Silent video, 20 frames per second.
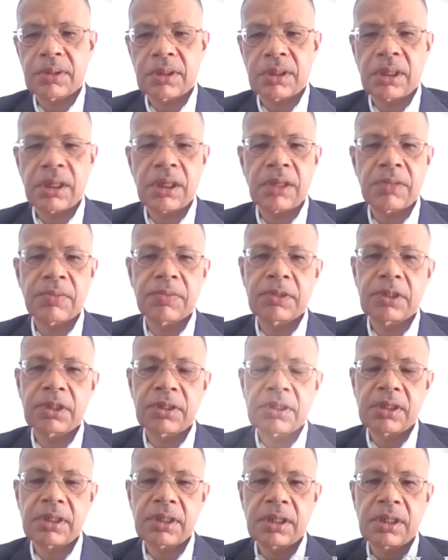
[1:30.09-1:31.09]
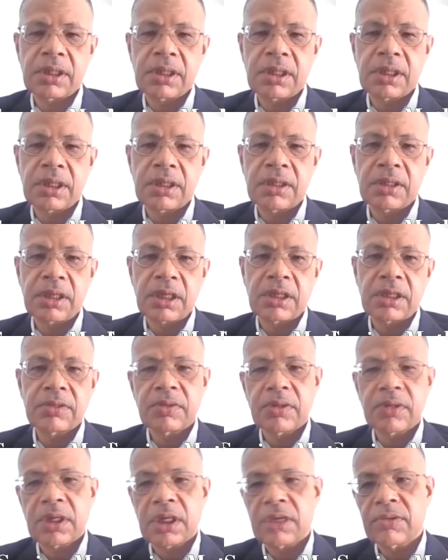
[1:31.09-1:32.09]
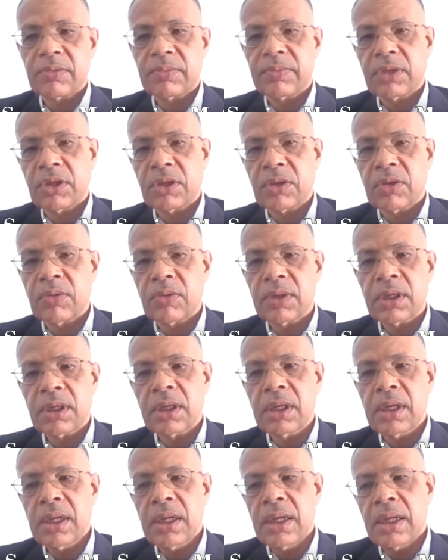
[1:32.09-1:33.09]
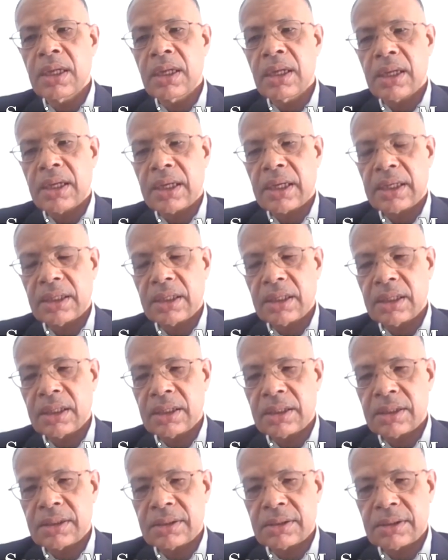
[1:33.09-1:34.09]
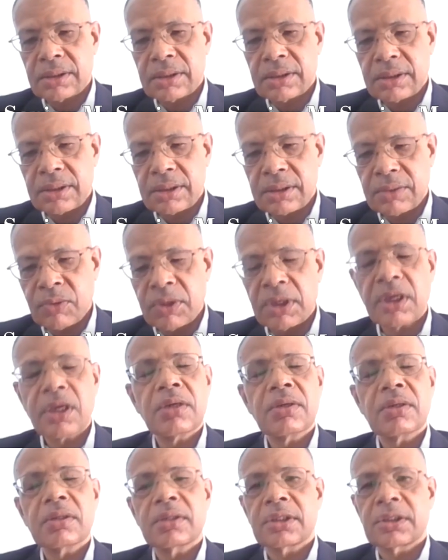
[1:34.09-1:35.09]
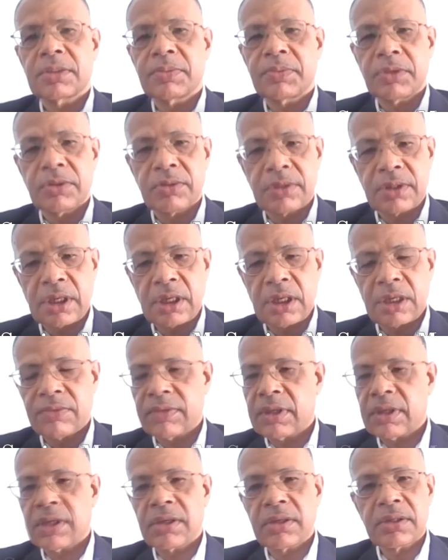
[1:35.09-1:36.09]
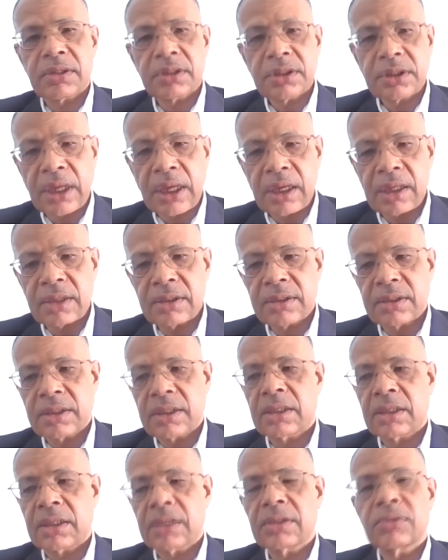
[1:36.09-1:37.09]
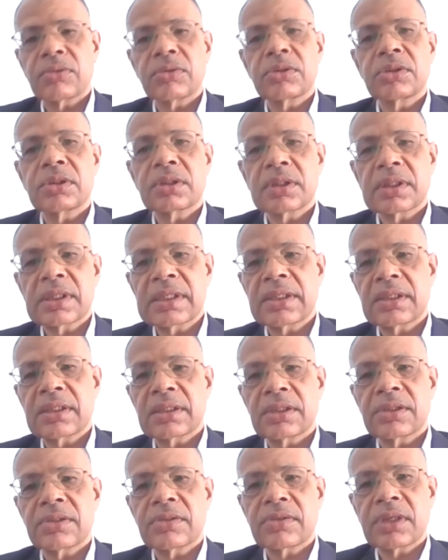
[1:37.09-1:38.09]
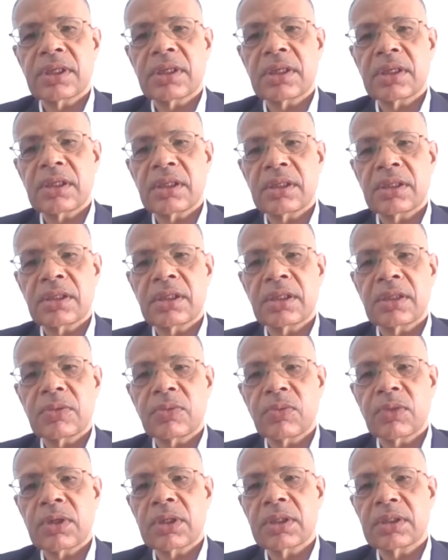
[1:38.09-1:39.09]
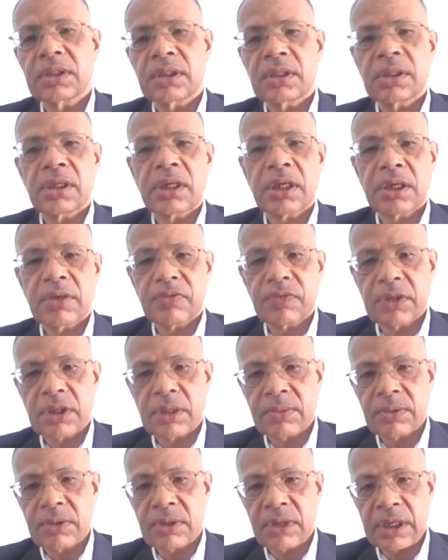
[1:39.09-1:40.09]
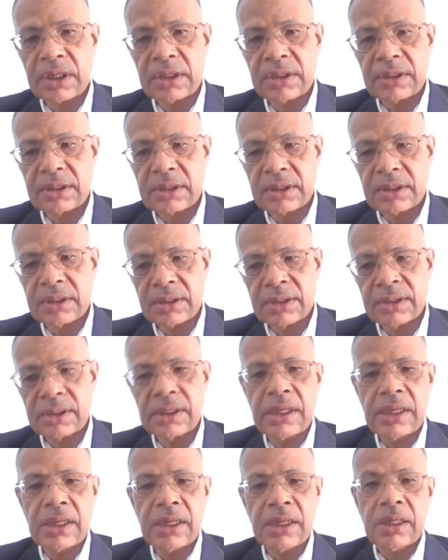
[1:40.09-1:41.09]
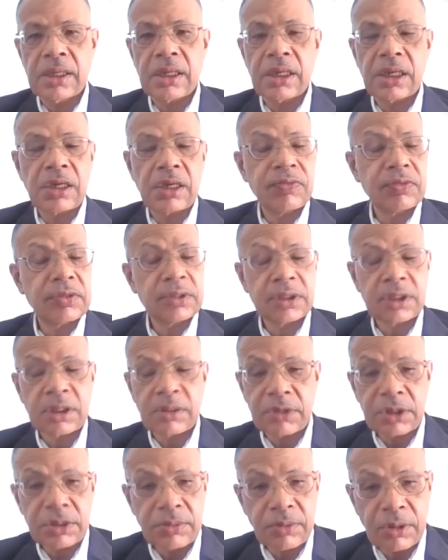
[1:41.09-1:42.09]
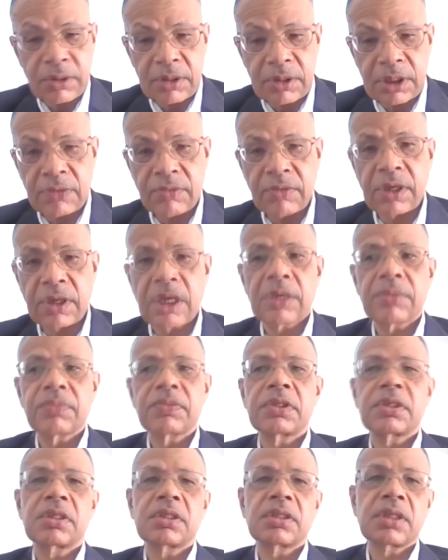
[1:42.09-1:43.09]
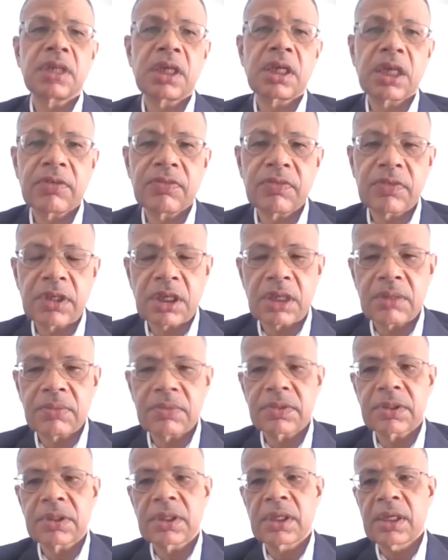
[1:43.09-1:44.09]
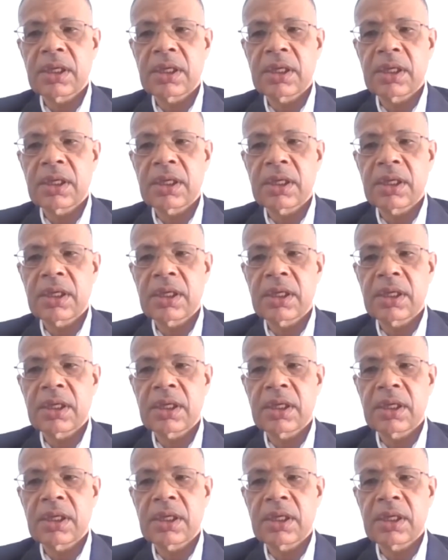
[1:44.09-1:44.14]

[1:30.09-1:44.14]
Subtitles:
Hi, Patela, and thanks for having me over. I think we cannot dispute that. We cannot challenge that notion. This is really indeed once in a lifetime crisis. After time, it's probably never happened in their lifetimes.